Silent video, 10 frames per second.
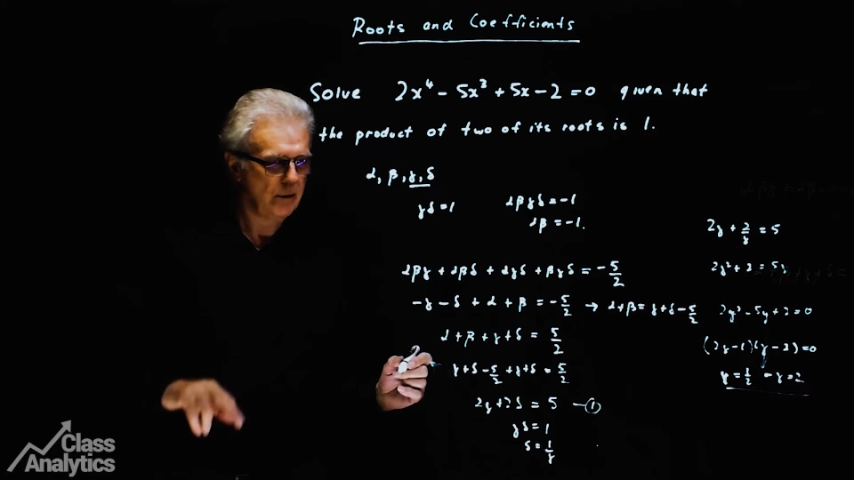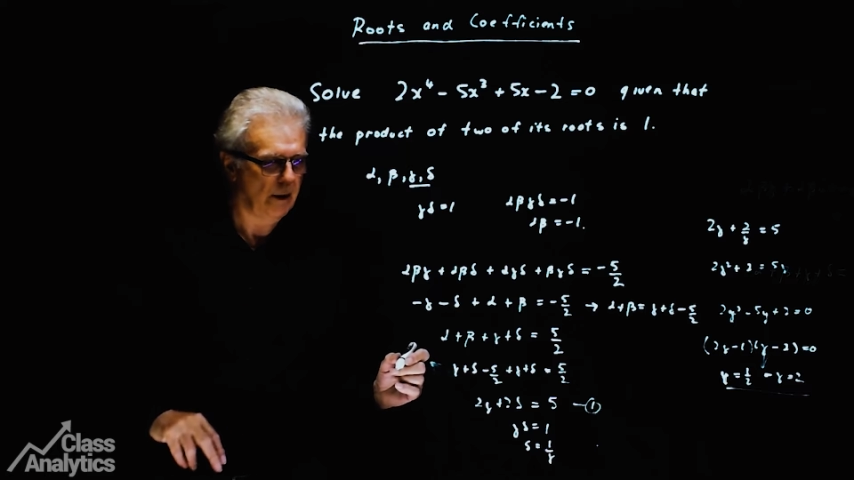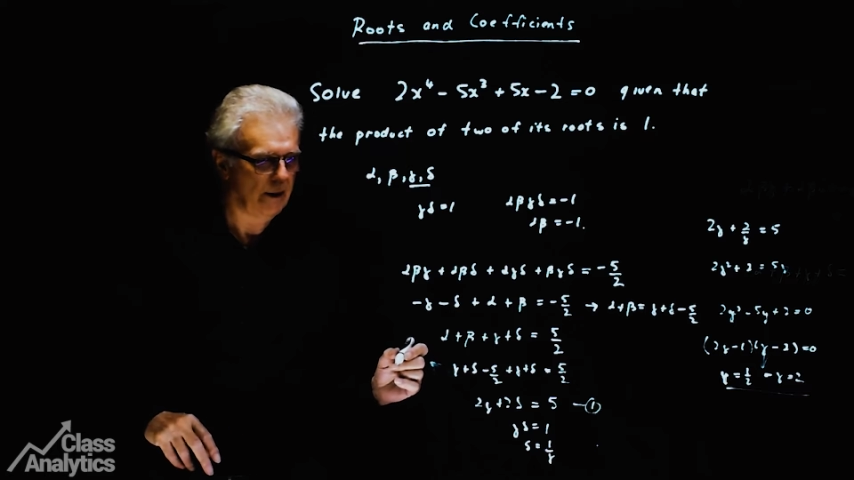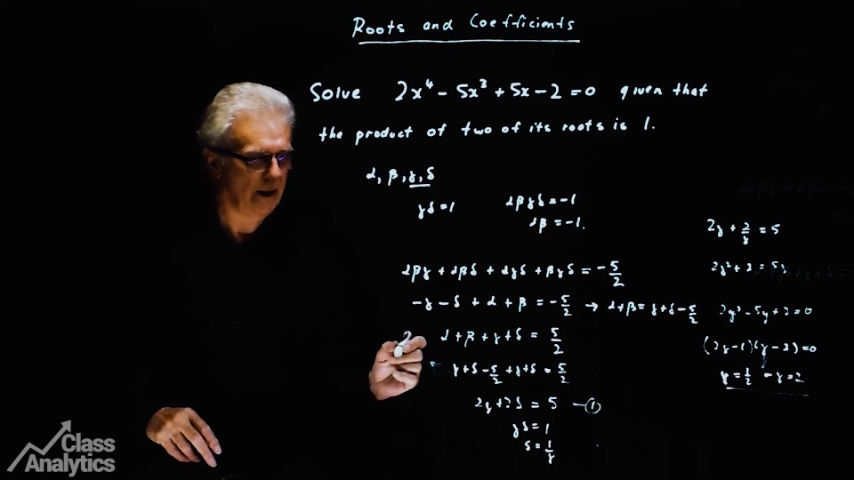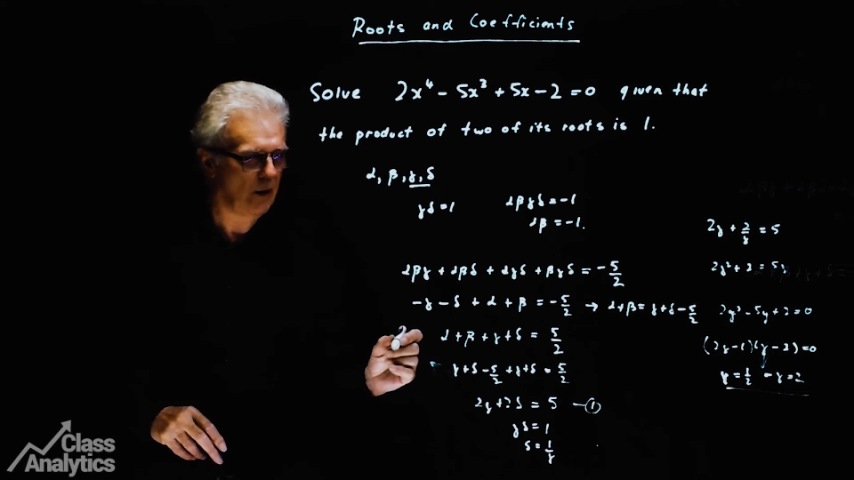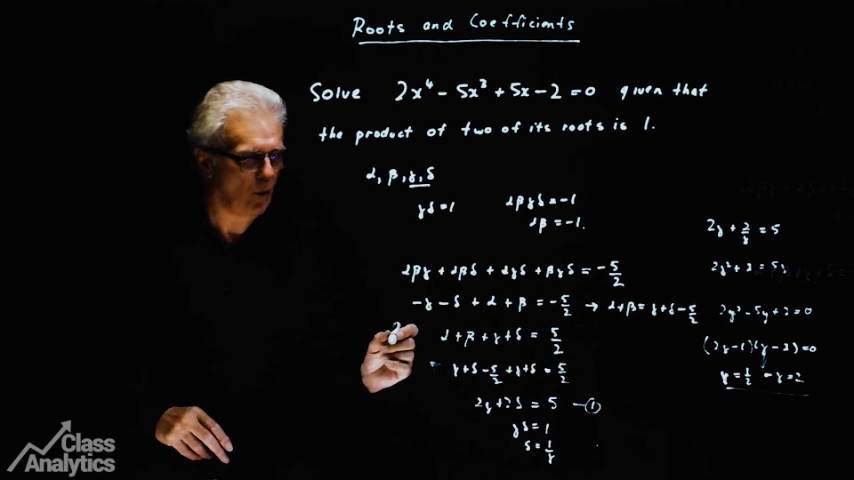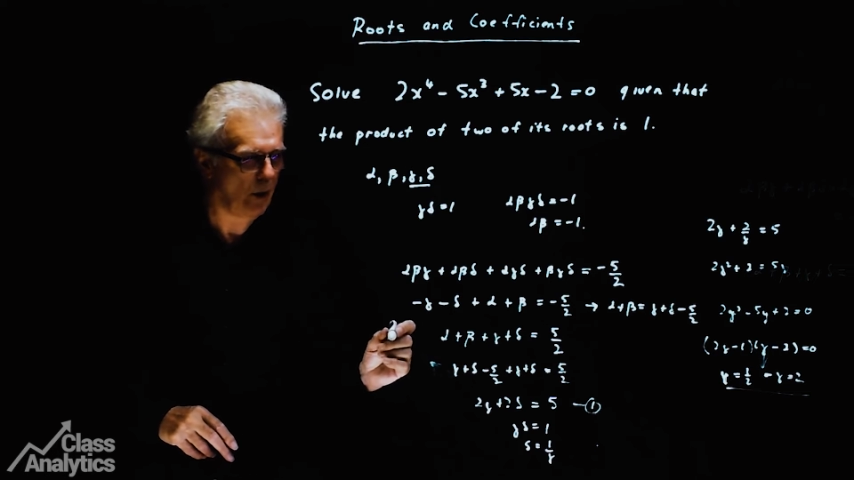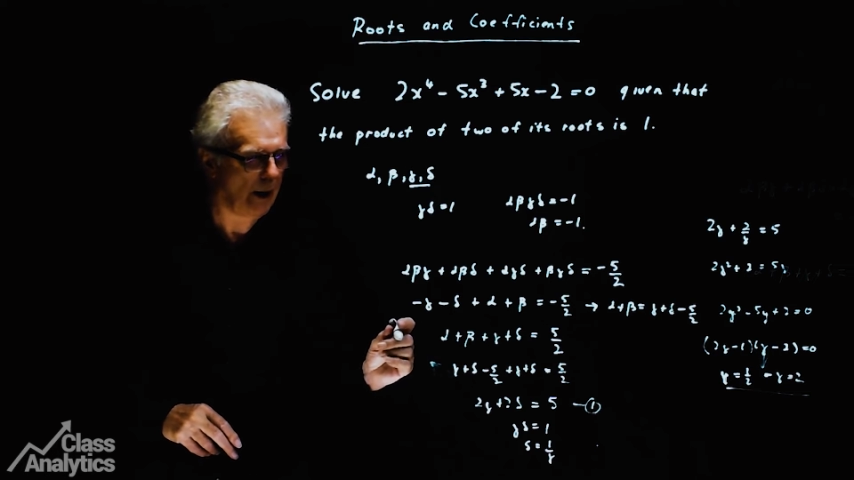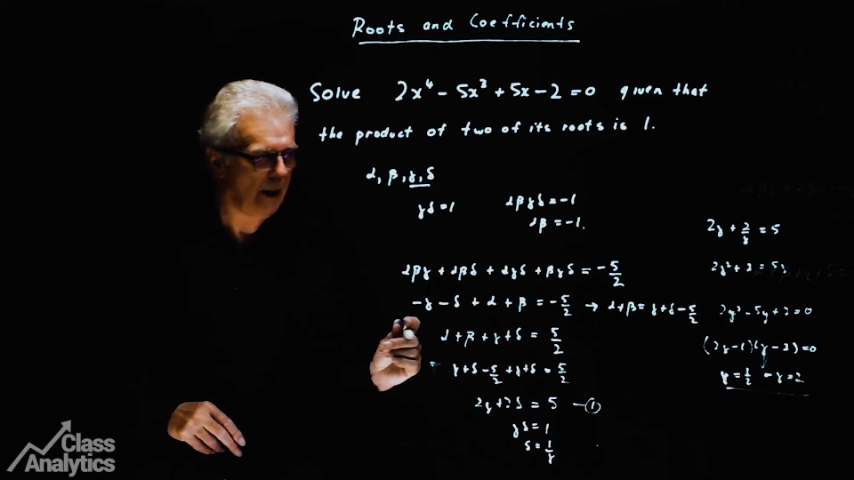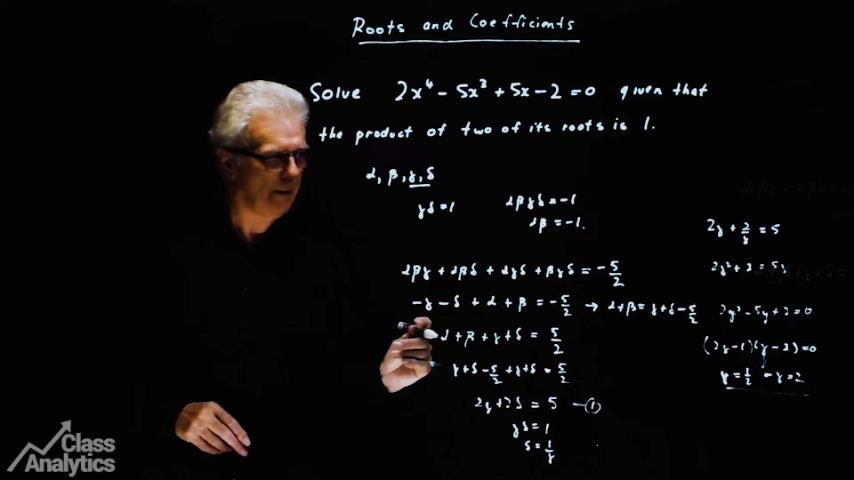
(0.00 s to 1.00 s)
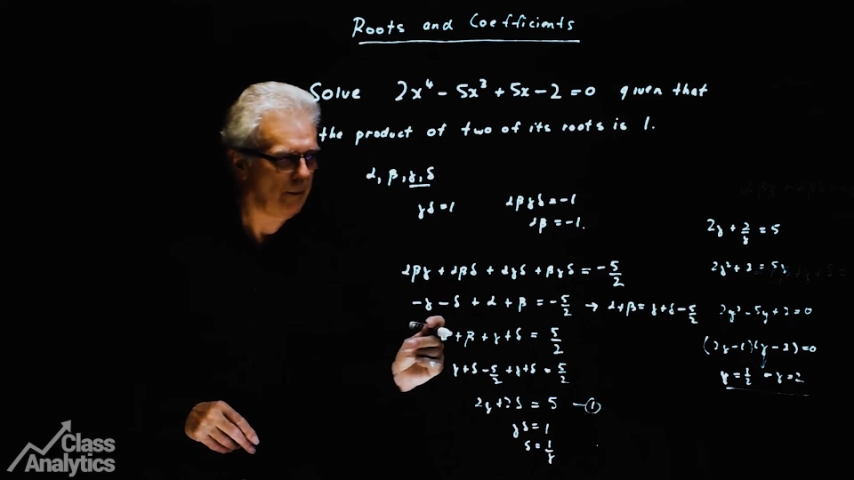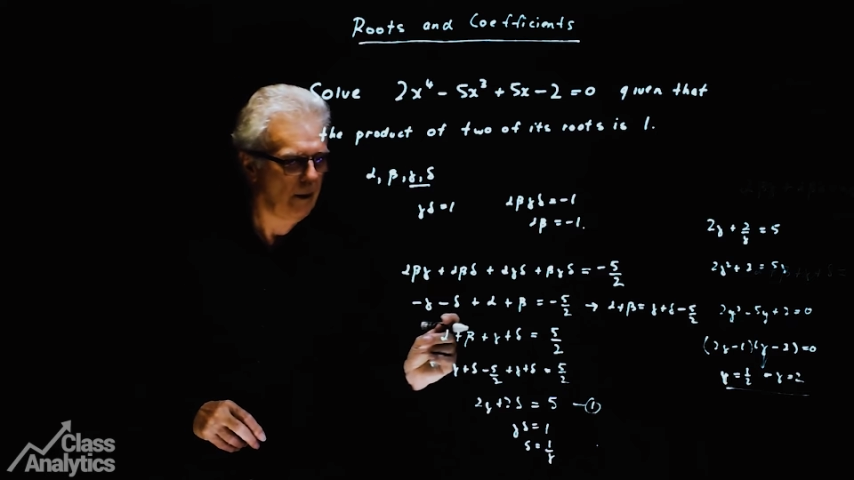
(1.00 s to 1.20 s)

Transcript: doing it the other way,